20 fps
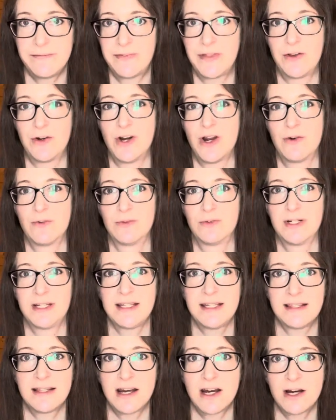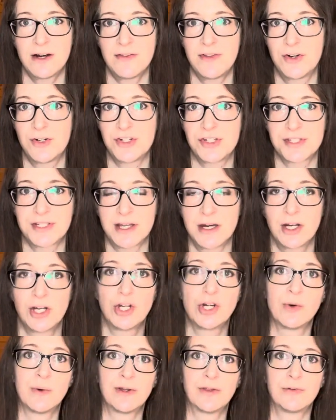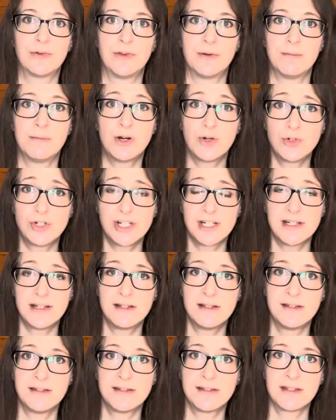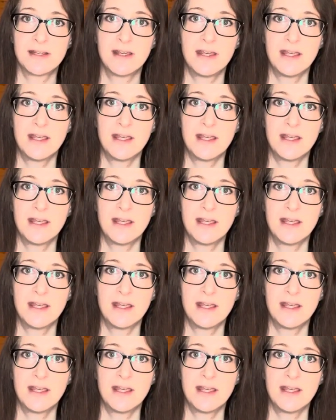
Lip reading: They're not really there. They're just kind of going through the motions,